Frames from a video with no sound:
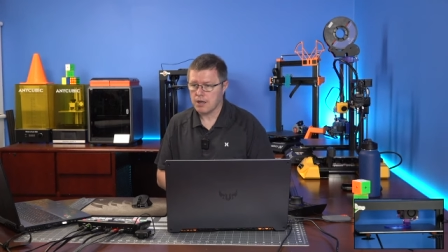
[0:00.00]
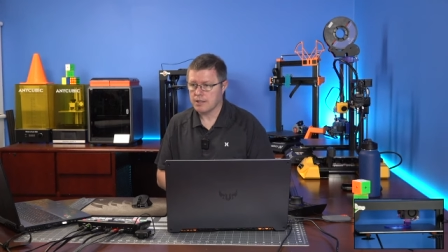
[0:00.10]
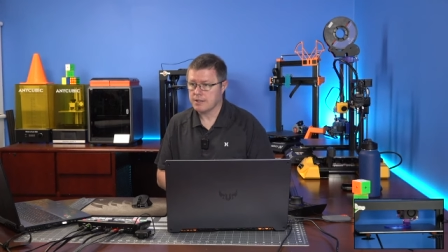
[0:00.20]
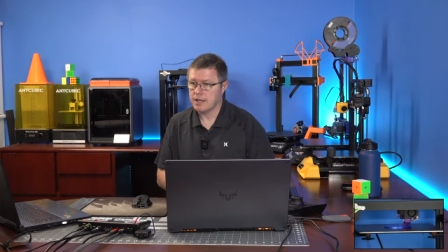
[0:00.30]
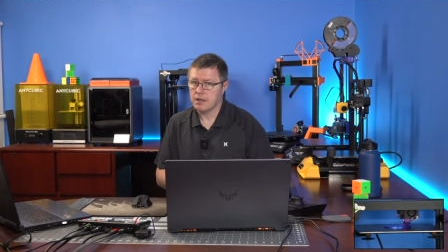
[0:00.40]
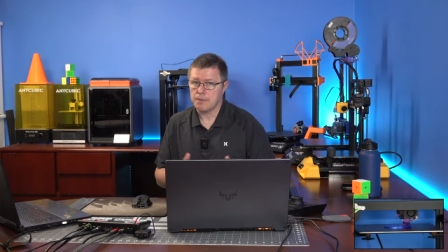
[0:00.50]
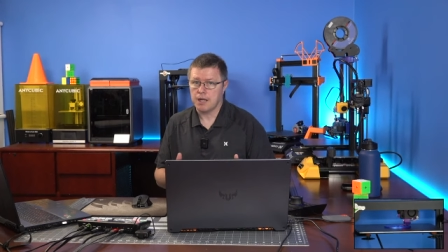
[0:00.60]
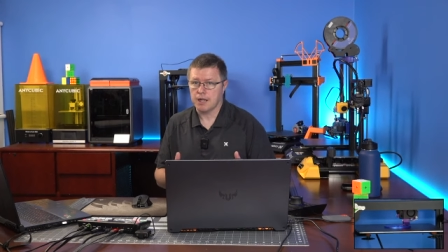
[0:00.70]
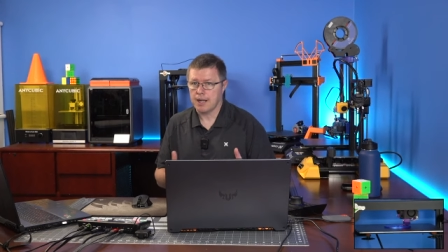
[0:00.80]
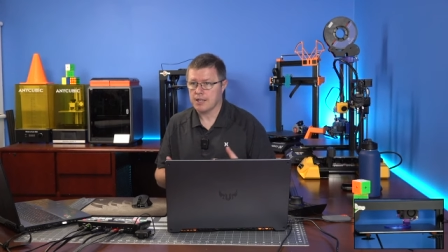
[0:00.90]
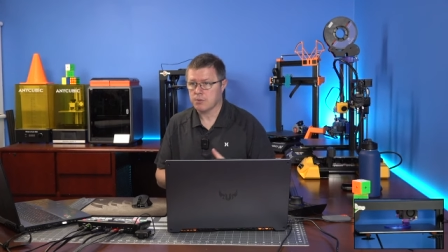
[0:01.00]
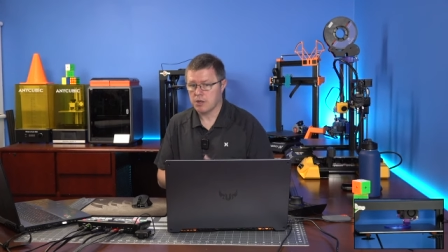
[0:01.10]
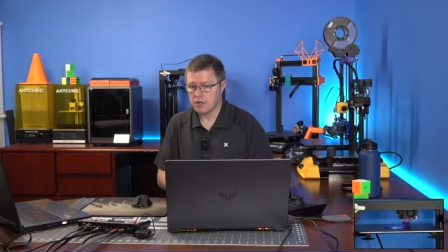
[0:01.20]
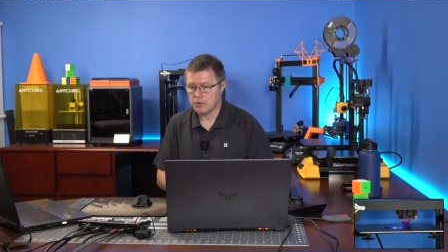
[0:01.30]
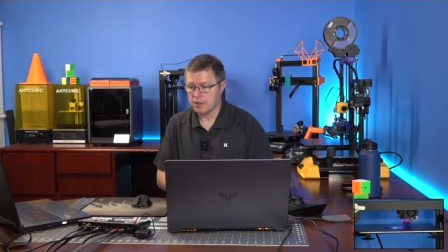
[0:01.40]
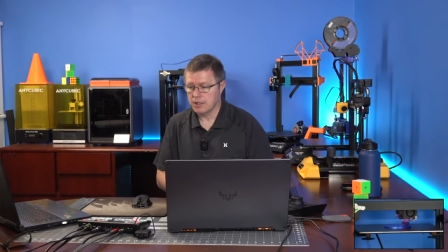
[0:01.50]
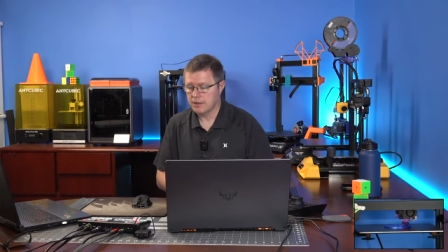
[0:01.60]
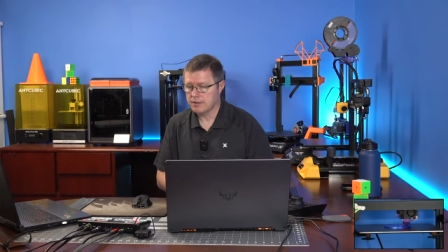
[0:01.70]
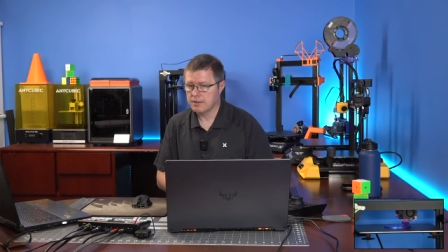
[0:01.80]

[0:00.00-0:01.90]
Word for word: And it's like, come on, guys, what are you doing?